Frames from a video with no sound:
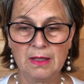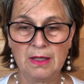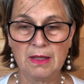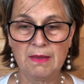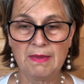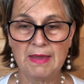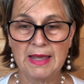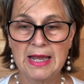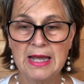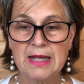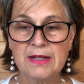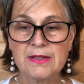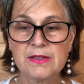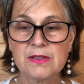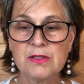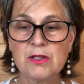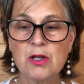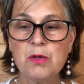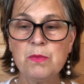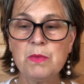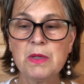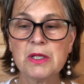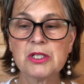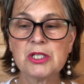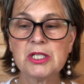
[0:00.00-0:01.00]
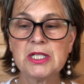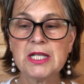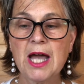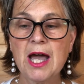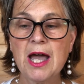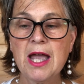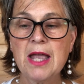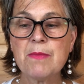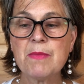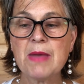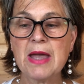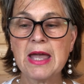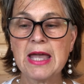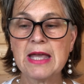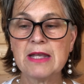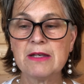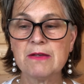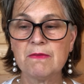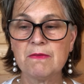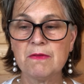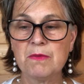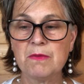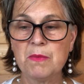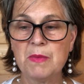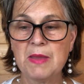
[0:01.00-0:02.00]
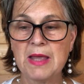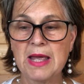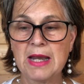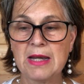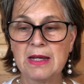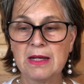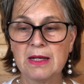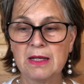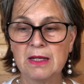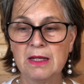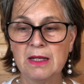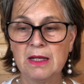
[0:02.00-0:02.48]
They had so much time ahead of them then,